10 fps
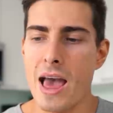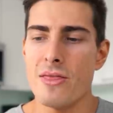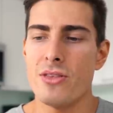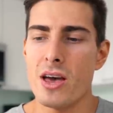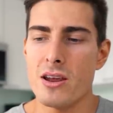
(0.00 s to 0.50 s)

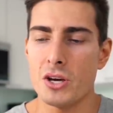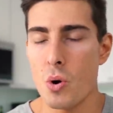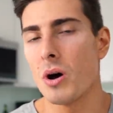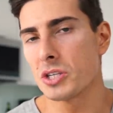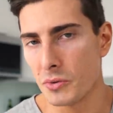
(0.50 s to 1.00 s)
And then
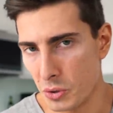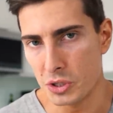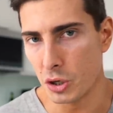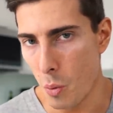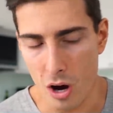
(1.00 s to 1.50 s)
you also
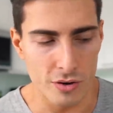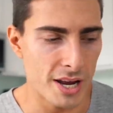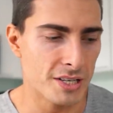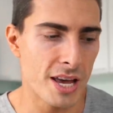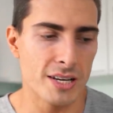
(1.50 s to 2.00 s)
reduce your water
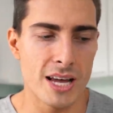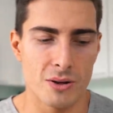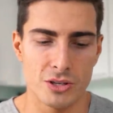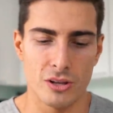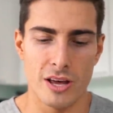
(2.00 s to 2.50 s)
intake
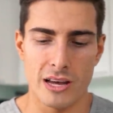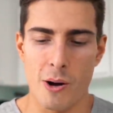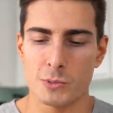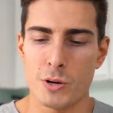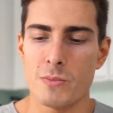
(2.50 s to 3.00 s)
down to like, I
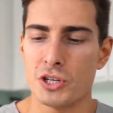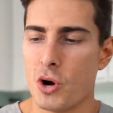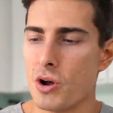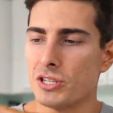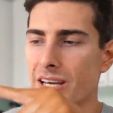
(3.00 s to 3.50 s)
was pretty much
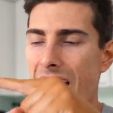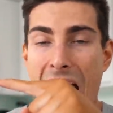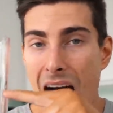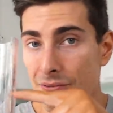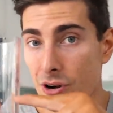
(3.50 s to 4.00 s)
going to like
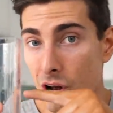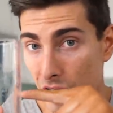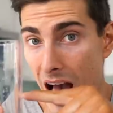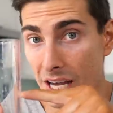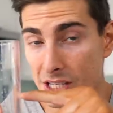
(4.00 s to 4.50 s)
half a
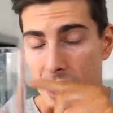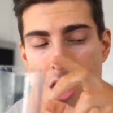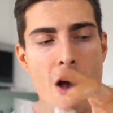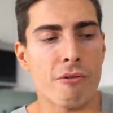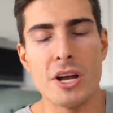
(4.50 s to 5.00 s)
glass
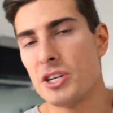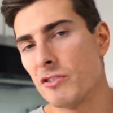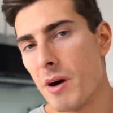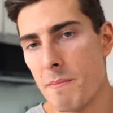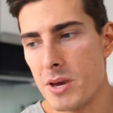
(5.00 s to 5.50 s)
for each
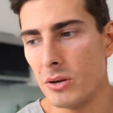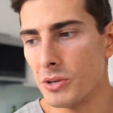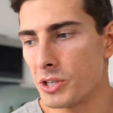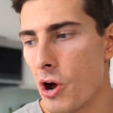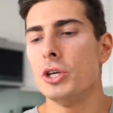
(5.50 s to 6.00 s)
of my
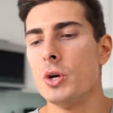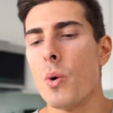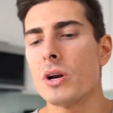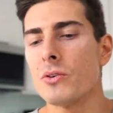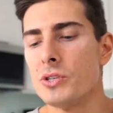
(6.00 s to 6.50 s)
meals. You
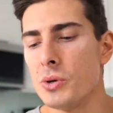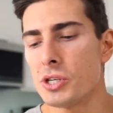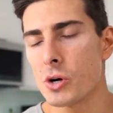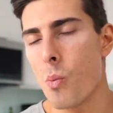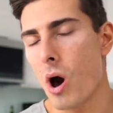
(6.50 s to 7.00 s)
want to
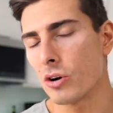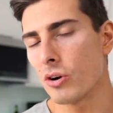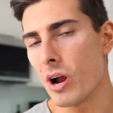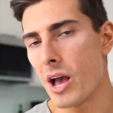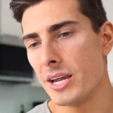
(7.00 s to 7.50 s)
reduce your
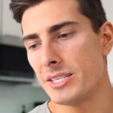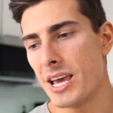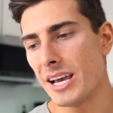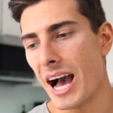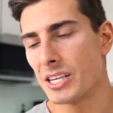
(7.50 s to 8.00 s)
water
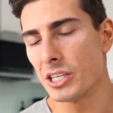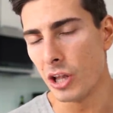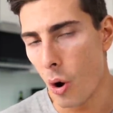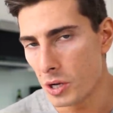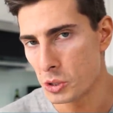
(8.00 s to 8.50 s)
intake as
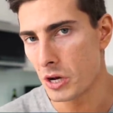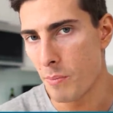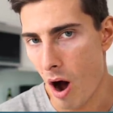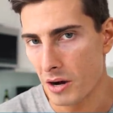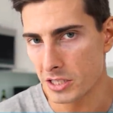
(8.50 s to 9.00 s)
low as you can
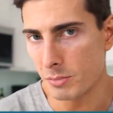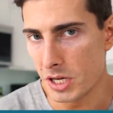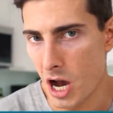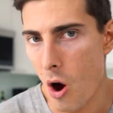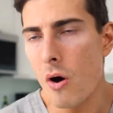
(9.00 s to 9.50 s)

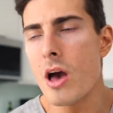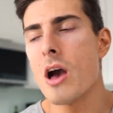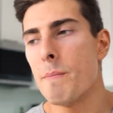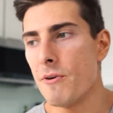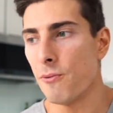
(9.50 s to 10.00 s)
possibly go
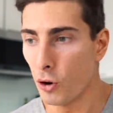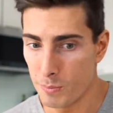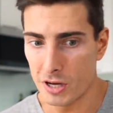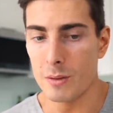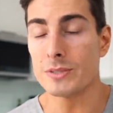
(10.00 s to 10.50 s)
before
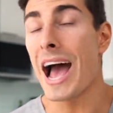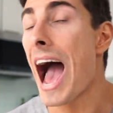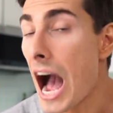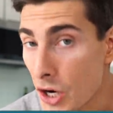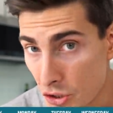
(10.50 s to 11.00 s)
it becomes
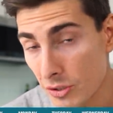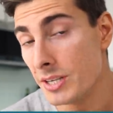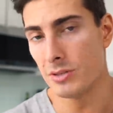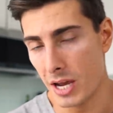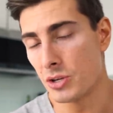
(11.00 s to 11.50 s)
actually
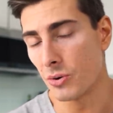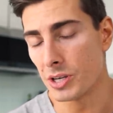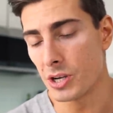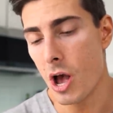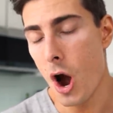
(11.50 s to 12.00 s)

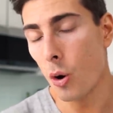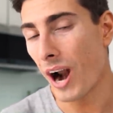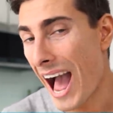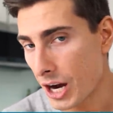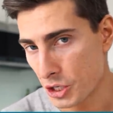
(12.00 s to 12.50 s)
dangerous
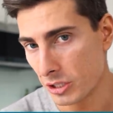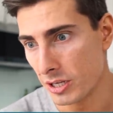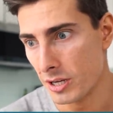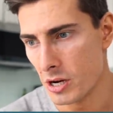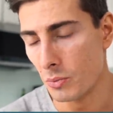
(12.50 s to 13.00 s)
or
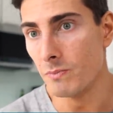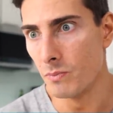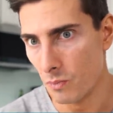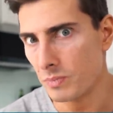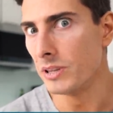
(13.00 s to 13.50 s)
actually, you know,
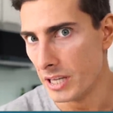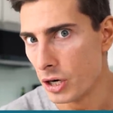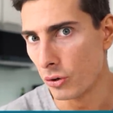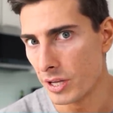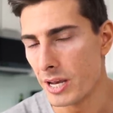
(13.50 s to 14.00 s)

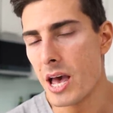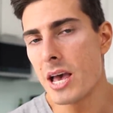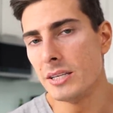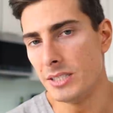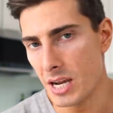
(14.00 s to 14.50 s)
literally
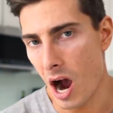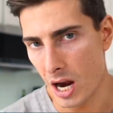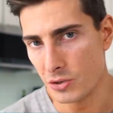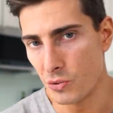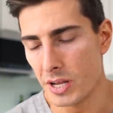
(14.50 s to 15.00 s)

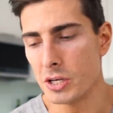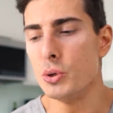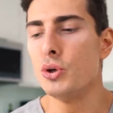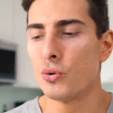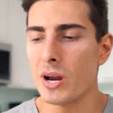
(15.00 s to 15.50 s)
dehydrating.
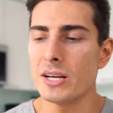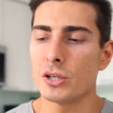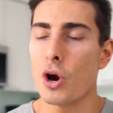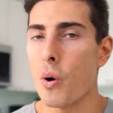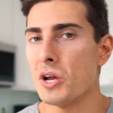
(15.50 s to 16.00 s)
You drink
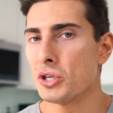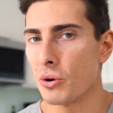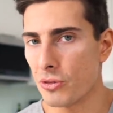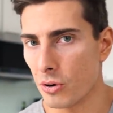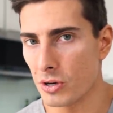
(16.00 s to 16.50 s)
to quench
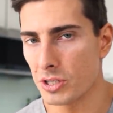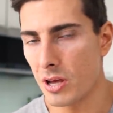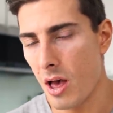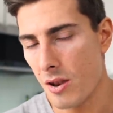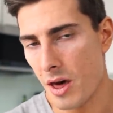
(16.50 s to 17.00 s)
your
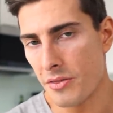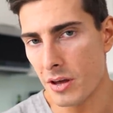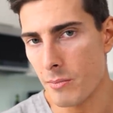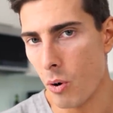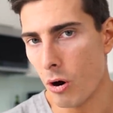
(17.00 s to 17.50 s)
thirst,
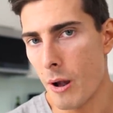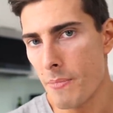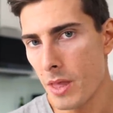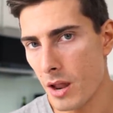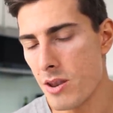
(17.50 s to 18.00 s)
nothing more,
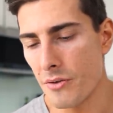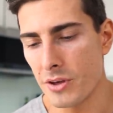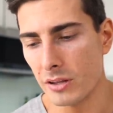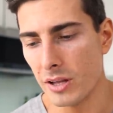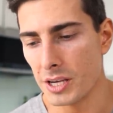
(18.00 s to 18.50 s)

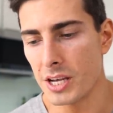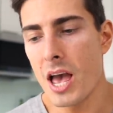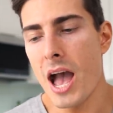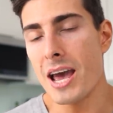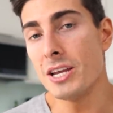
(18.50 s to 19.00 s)
nothing less.
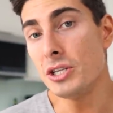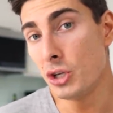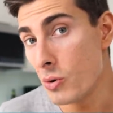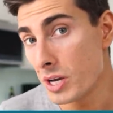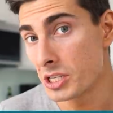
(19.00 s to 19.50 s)
And in
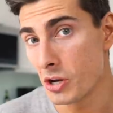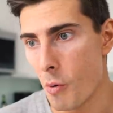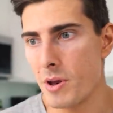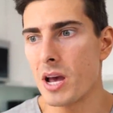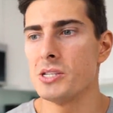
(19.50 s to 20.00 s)
doing
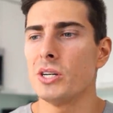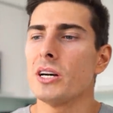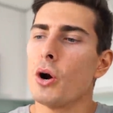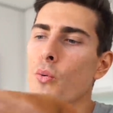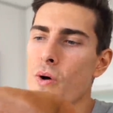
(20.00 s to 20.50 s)
so, because you
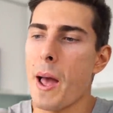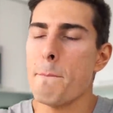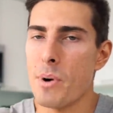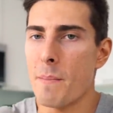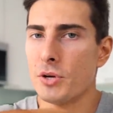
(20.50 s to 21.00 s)
kind of
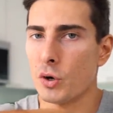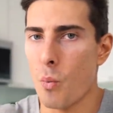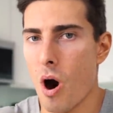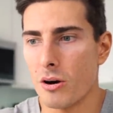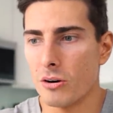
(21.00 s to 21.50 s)
ramp up your
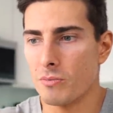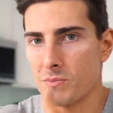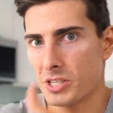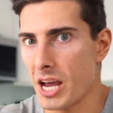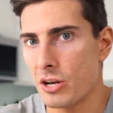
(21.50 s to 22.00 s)
water
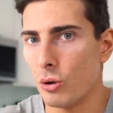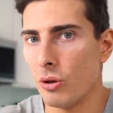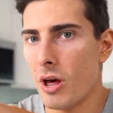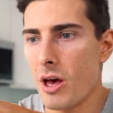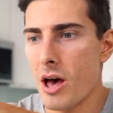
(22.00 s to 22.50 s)

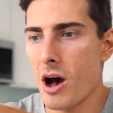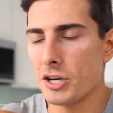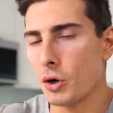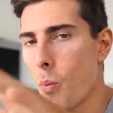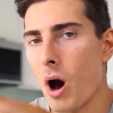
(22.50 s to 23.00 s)
cycle,
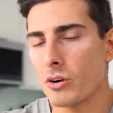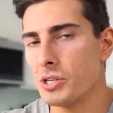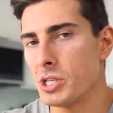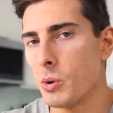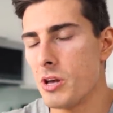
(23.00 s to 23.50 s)
your water
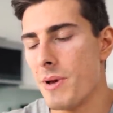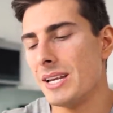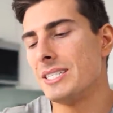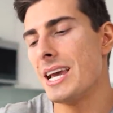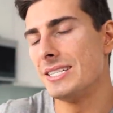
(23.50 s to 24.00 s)
and sodium
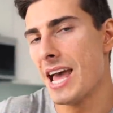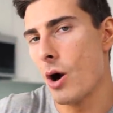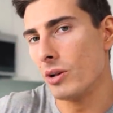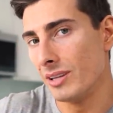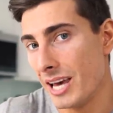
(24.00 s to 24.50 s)
intake
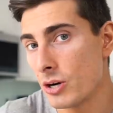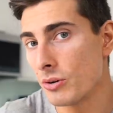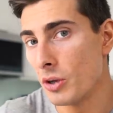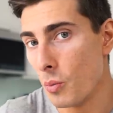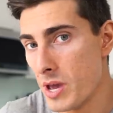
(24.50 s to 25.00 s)
down later
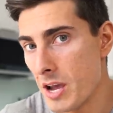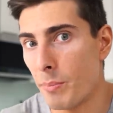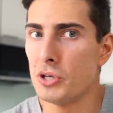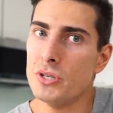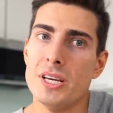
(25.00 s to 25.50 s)
in the week,
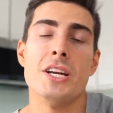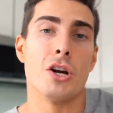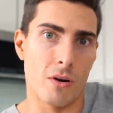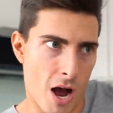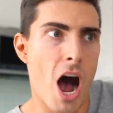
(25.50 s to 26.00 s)
but you did
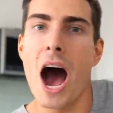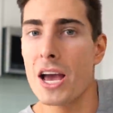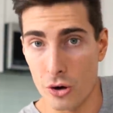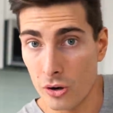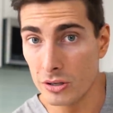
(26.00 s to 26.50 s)
it high
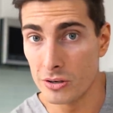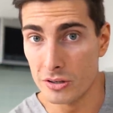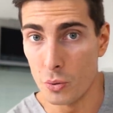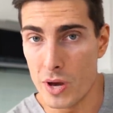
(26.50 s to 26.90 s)
earlier in the